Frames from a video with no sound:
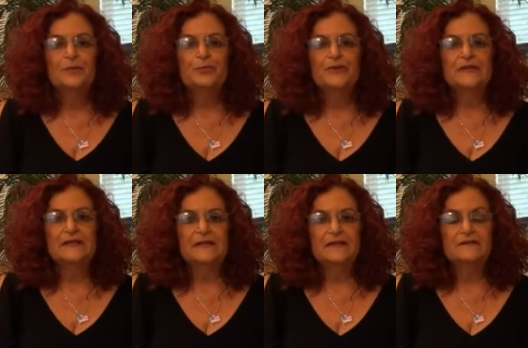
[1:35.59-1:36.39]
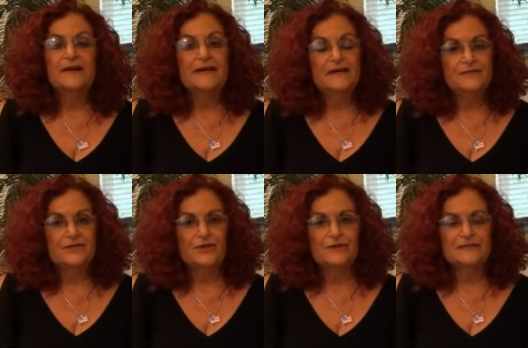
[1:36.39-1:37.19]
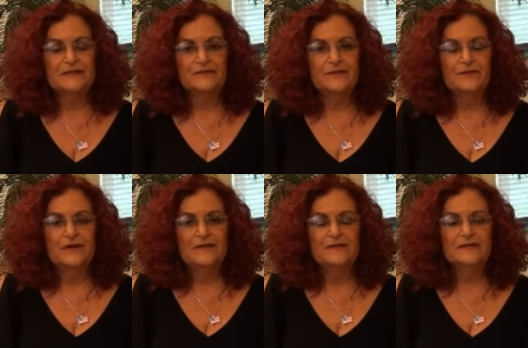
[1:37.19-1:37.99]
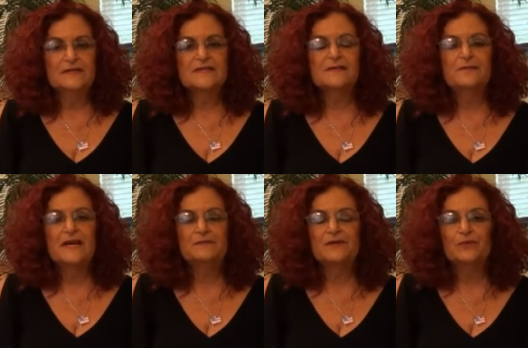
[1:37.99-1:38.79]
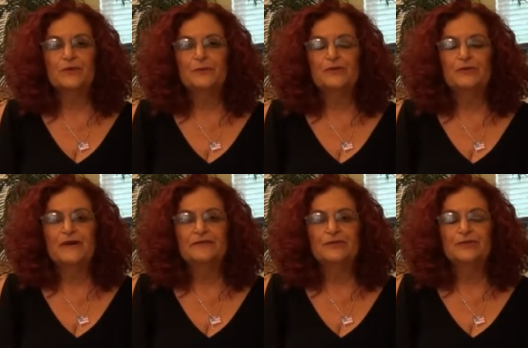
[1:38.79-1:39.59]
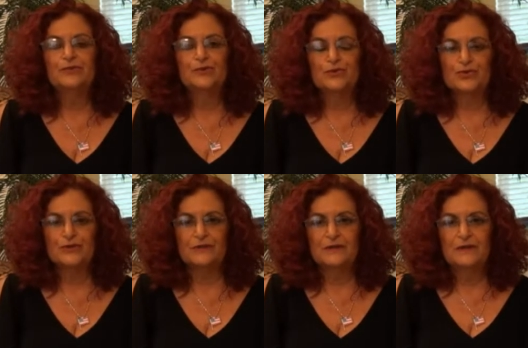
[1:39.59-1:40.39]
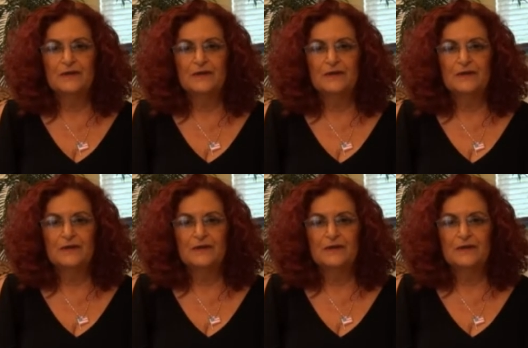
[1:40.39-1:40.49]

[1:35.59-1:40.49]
believe and have told everyone that this amendment will be revenue neutral.